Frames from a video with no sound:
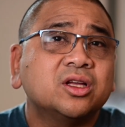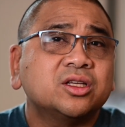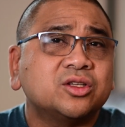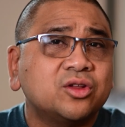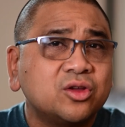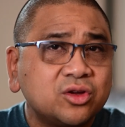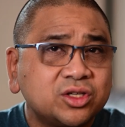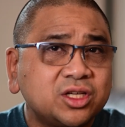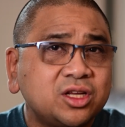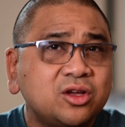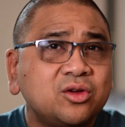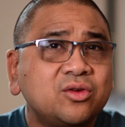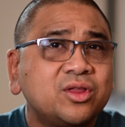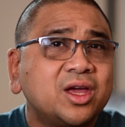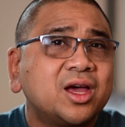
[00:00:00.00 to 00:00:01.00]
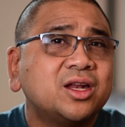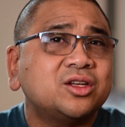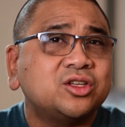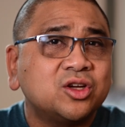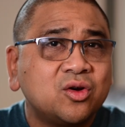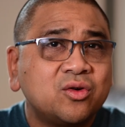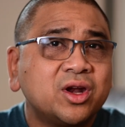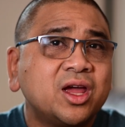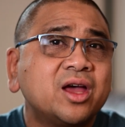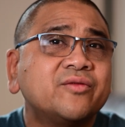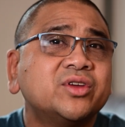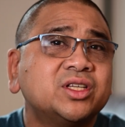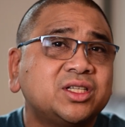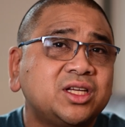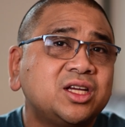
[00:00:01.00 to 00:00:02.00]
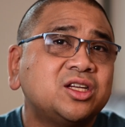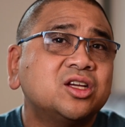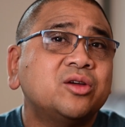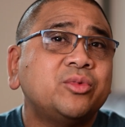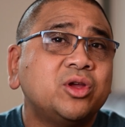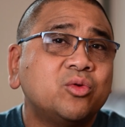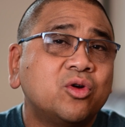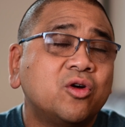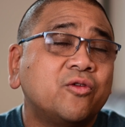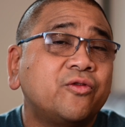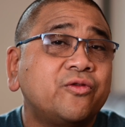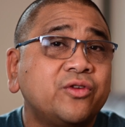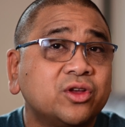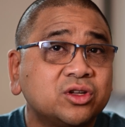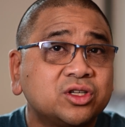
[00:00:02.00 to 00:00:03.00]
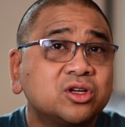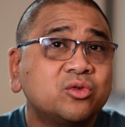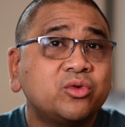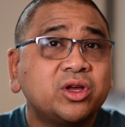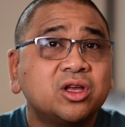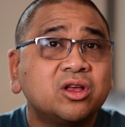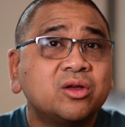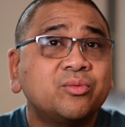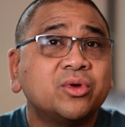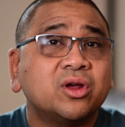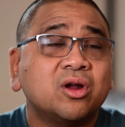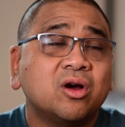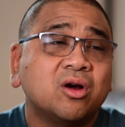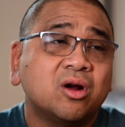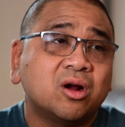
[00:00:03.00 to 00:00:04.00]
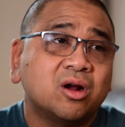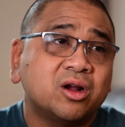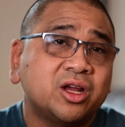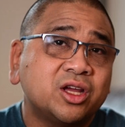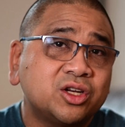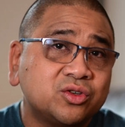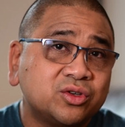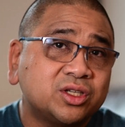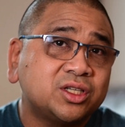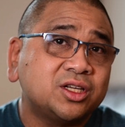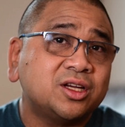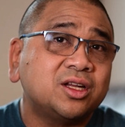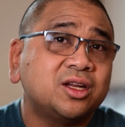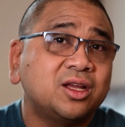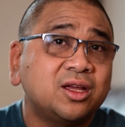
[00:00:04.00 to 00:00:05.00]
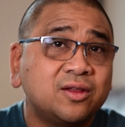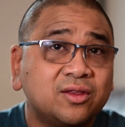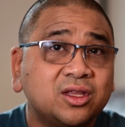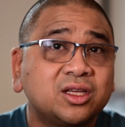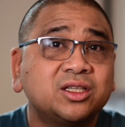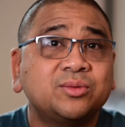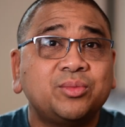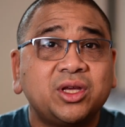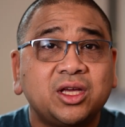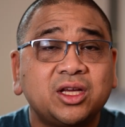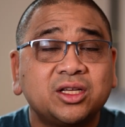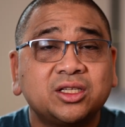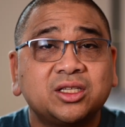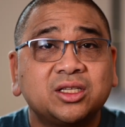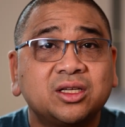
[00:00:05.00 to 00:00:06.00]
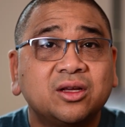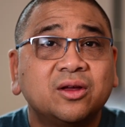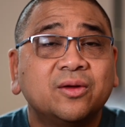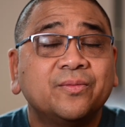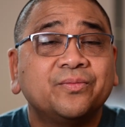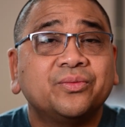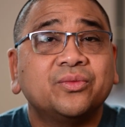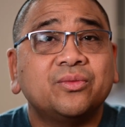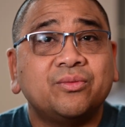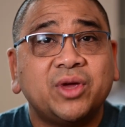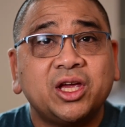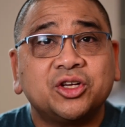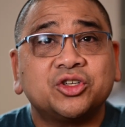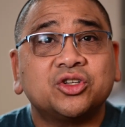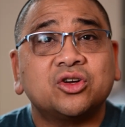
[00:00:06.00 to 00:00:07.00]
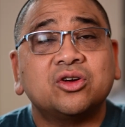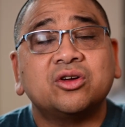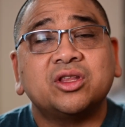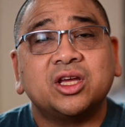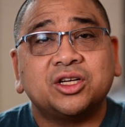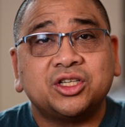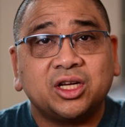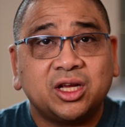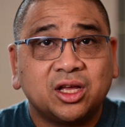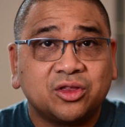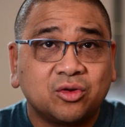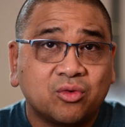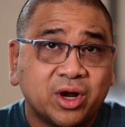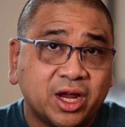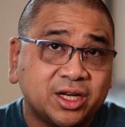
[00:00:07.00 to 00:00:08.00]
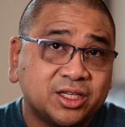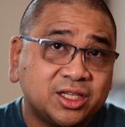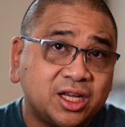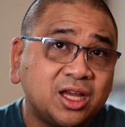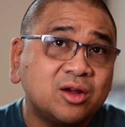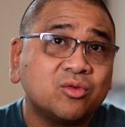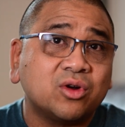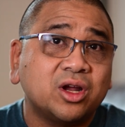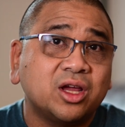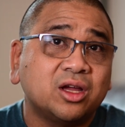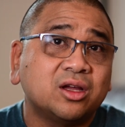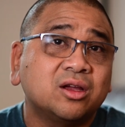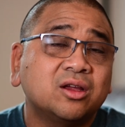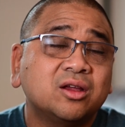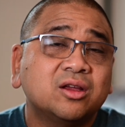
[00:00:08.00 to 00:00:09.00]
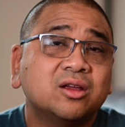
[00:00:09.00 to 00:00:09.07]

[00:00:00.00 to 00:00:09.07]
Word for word: So those of you that don't have a ZWO filter wheel but are interested in this piece, make sure that you get the right T-ring